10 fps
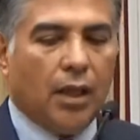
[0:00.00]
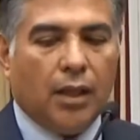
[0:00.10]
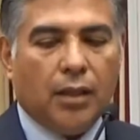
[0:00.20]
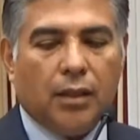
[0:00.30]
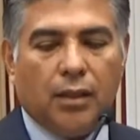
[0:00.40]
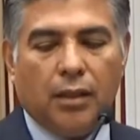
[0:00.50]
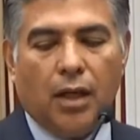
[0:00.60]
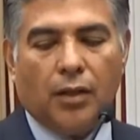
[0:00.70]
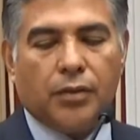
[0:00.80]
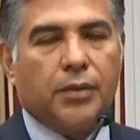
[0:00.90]

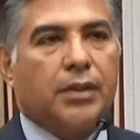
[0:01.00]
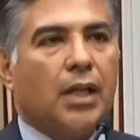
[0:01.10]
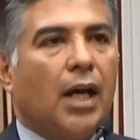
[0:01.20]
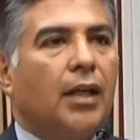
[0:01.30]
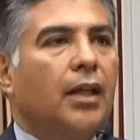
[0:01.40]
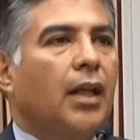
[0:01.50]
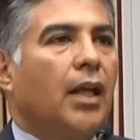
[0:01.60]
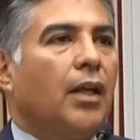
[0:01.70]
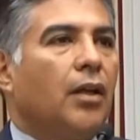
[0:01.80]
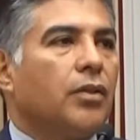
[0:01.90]
Congressman Scott.
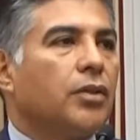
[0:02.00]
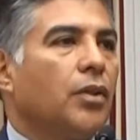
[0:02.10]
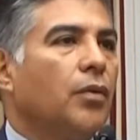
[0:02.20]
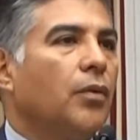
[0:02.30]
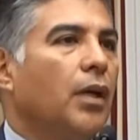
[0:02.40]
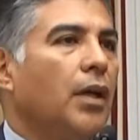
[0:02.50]
And also,